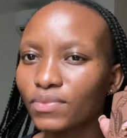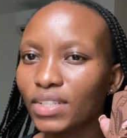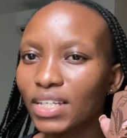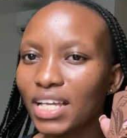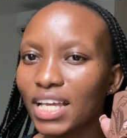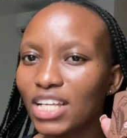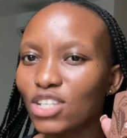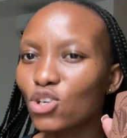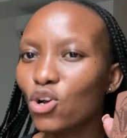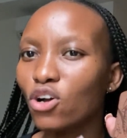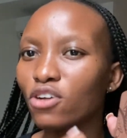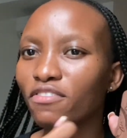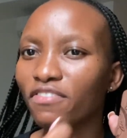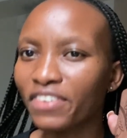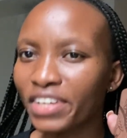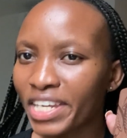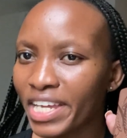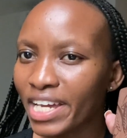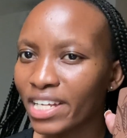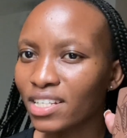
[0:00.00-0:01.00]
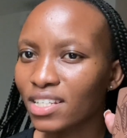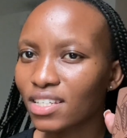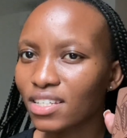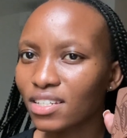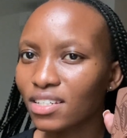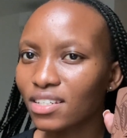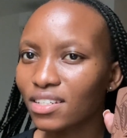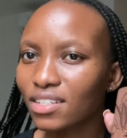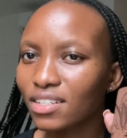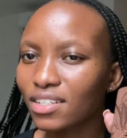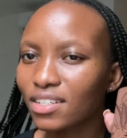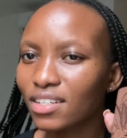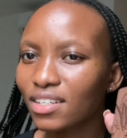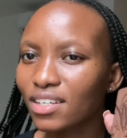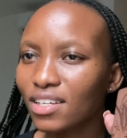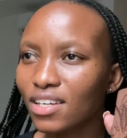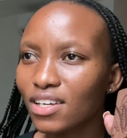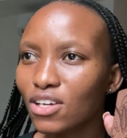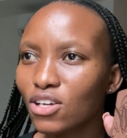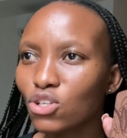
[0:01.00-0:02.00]
It's convenient.
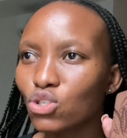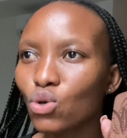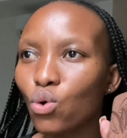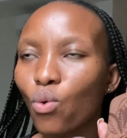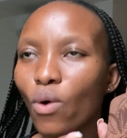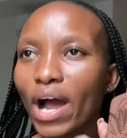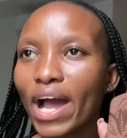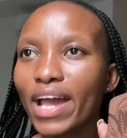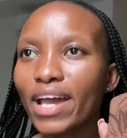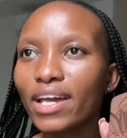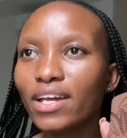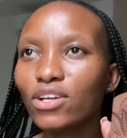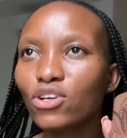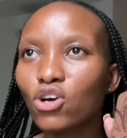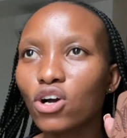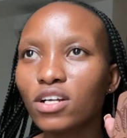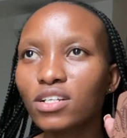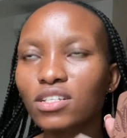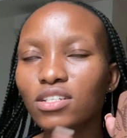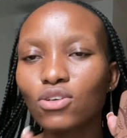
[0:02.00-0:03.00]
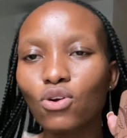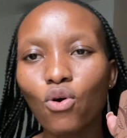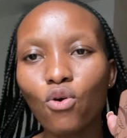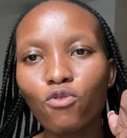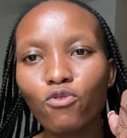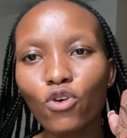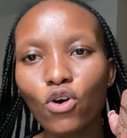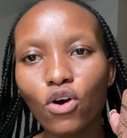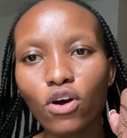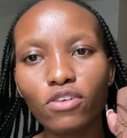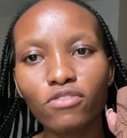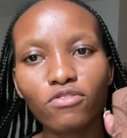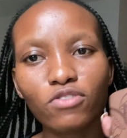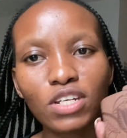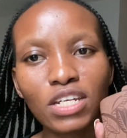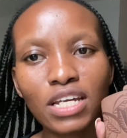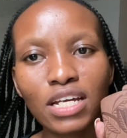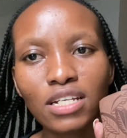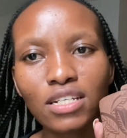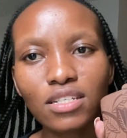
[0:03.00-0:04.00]
So why not go for
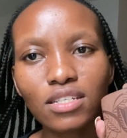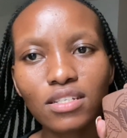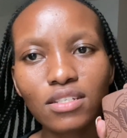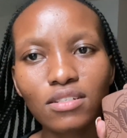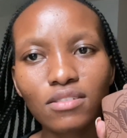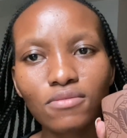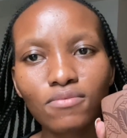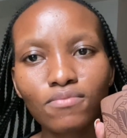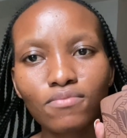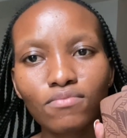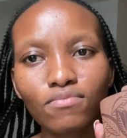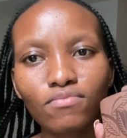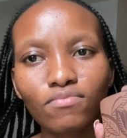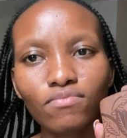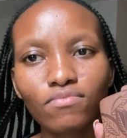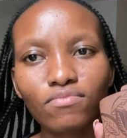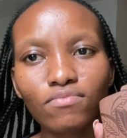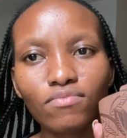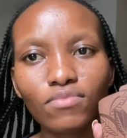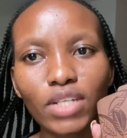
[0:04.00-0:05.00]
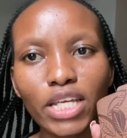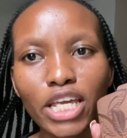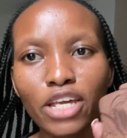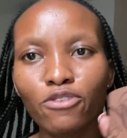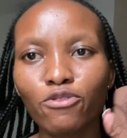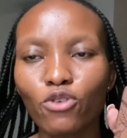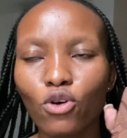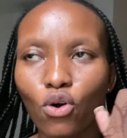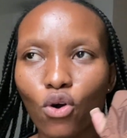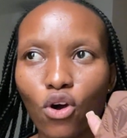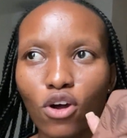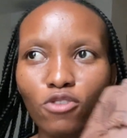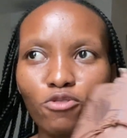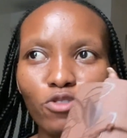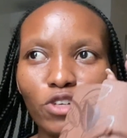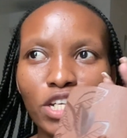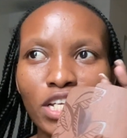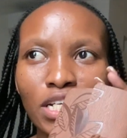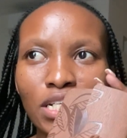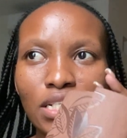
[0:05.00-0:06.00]
convenience if
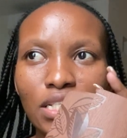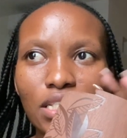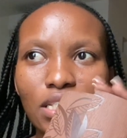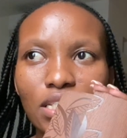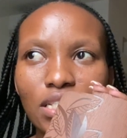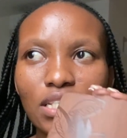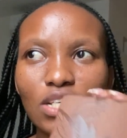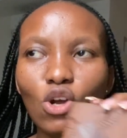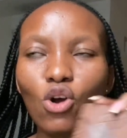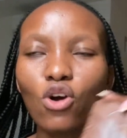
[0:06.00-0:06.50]
convenience